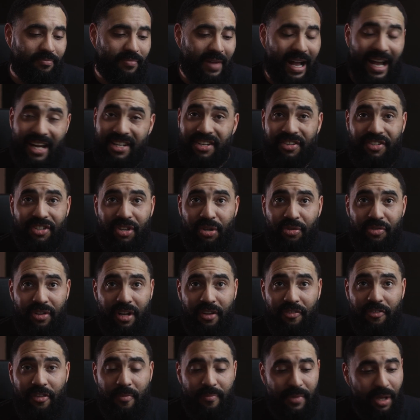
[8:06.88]
I just use it
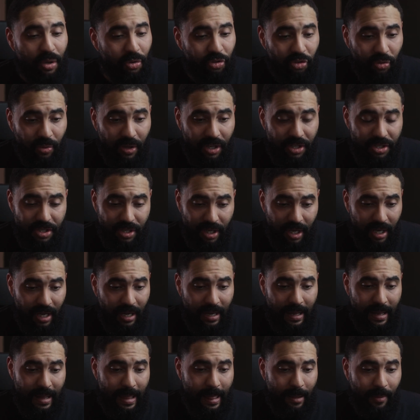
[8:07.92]
as the mute switch.
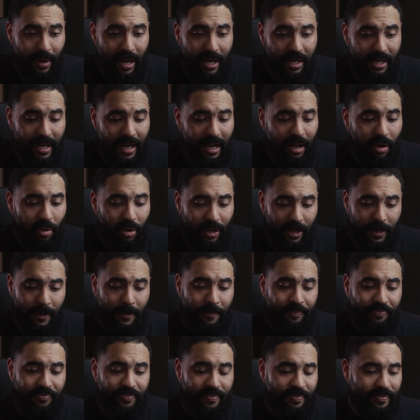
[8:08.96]
Right now,
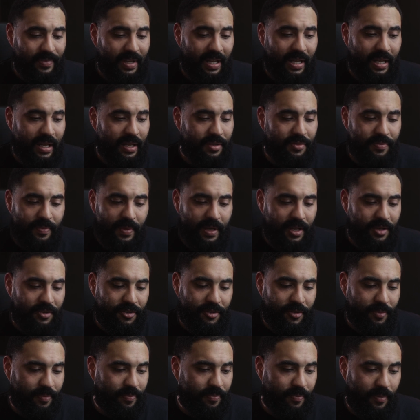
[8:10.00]

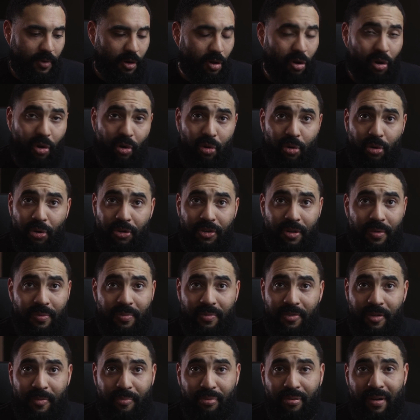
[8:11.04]
it's hold
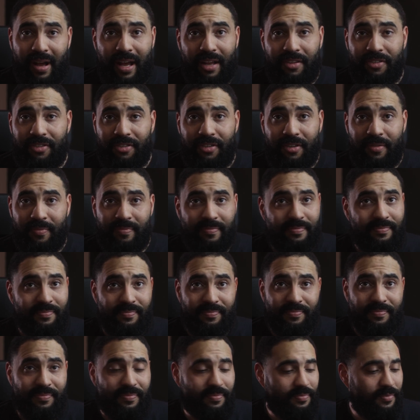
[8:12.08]
to press,
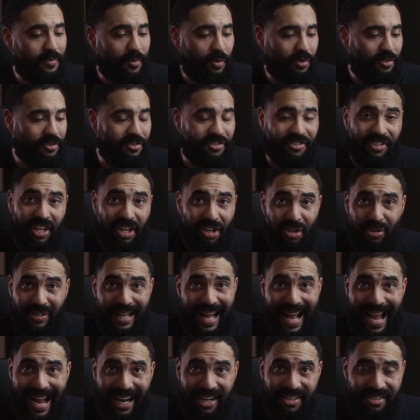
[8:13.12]
single
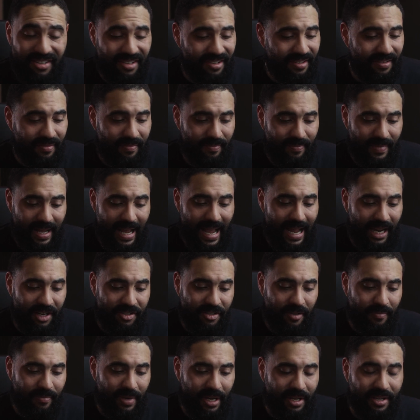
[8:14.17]
action
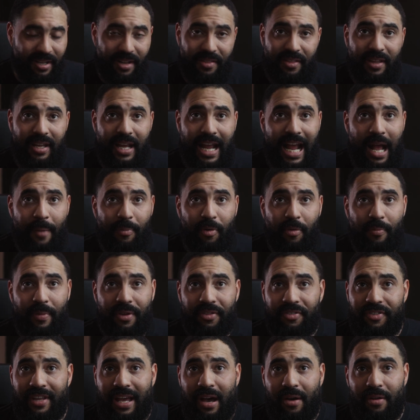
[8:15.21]
button. I think Apple
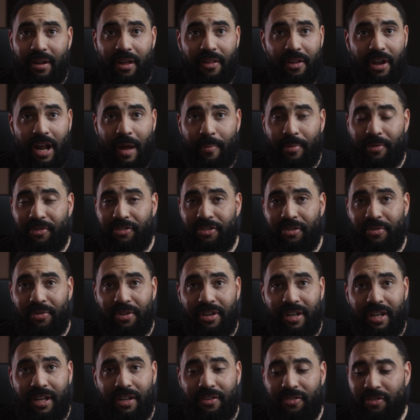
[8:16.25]
missed out on an
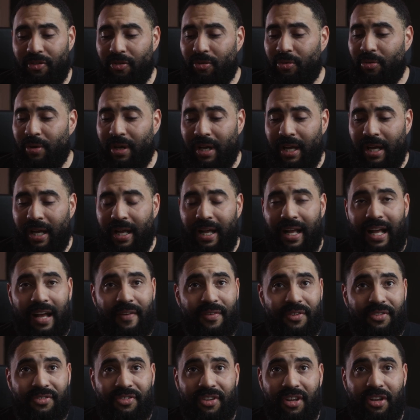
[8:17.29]
opportunity to have
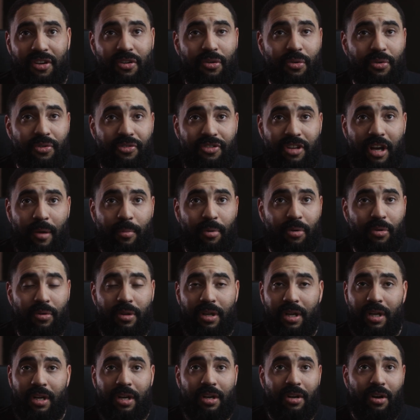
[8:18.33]
a single, double,
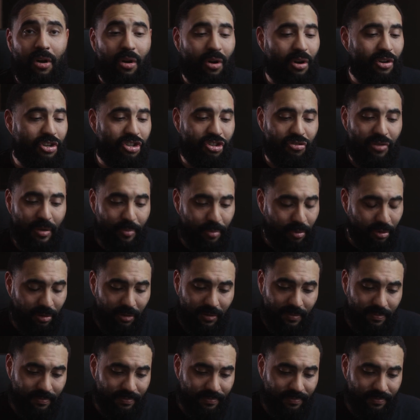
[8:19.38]
or
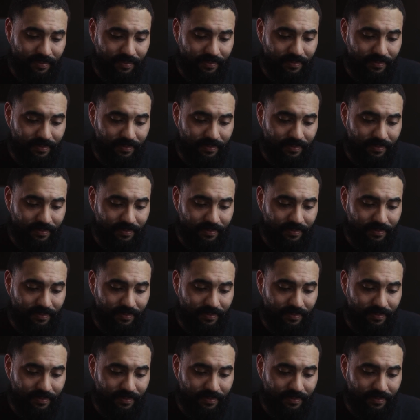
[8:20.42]
triple